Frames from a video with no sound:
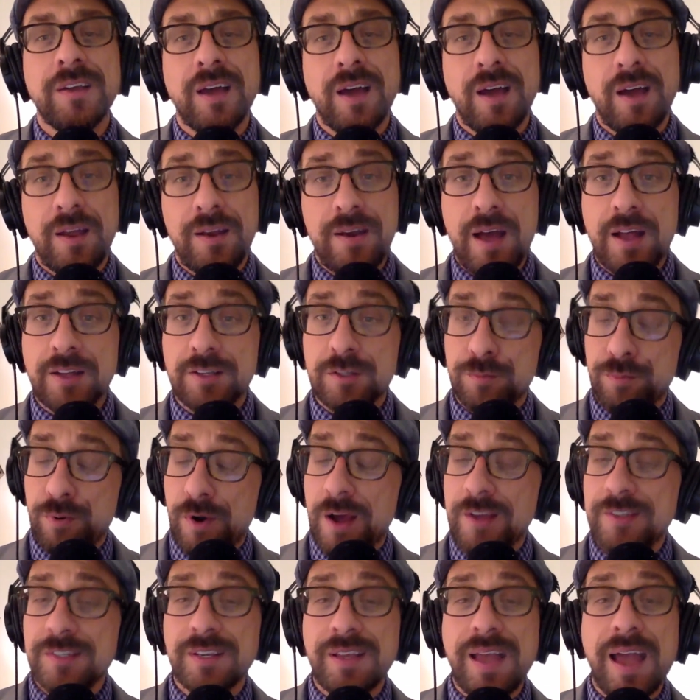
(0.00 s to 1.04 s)
Not
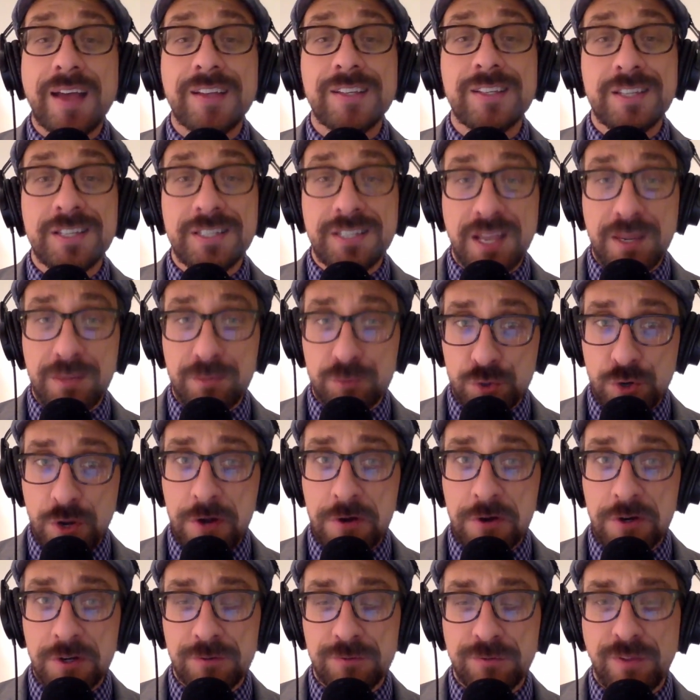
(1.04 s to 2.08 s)
surprising, has the same
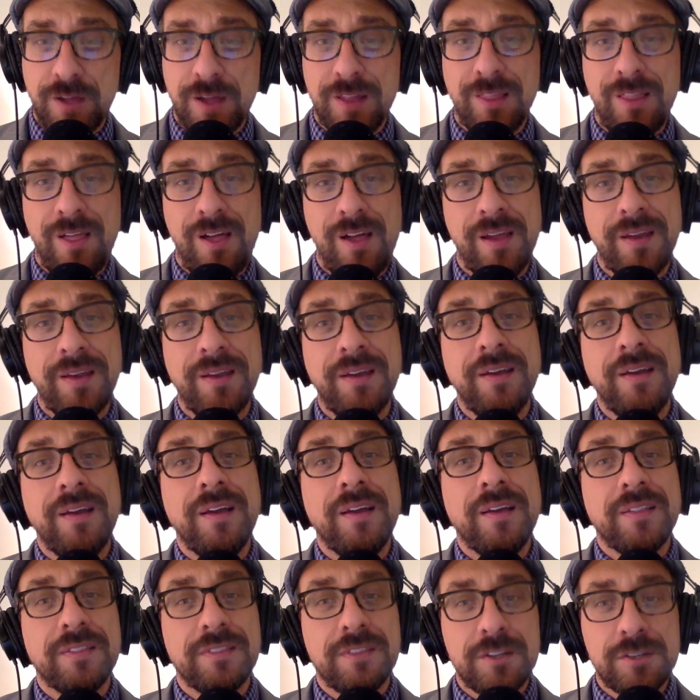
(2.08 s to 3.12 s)
trainer as Flightline.
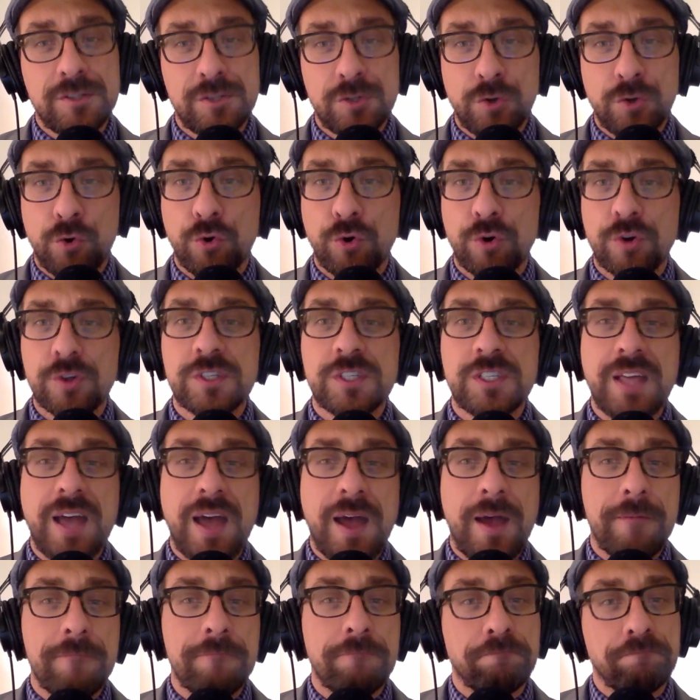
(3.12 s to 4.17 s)
This is a horse
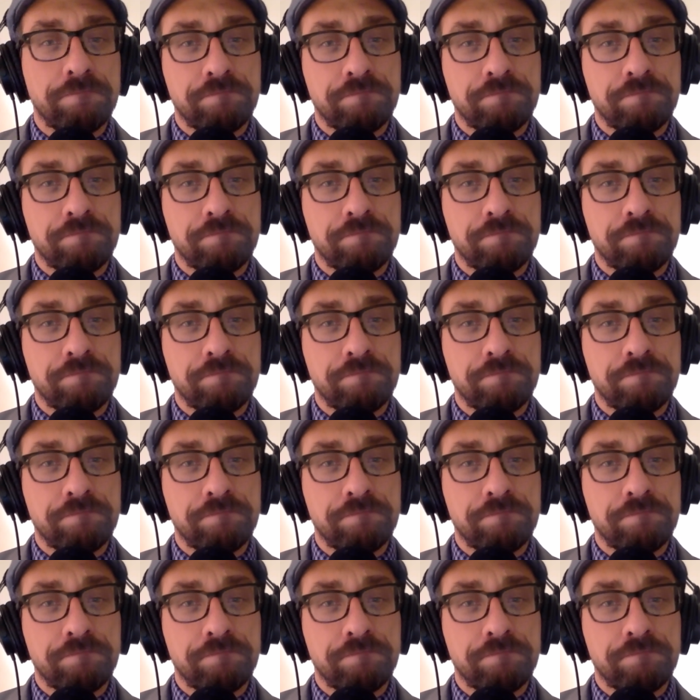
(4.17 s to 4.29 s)
that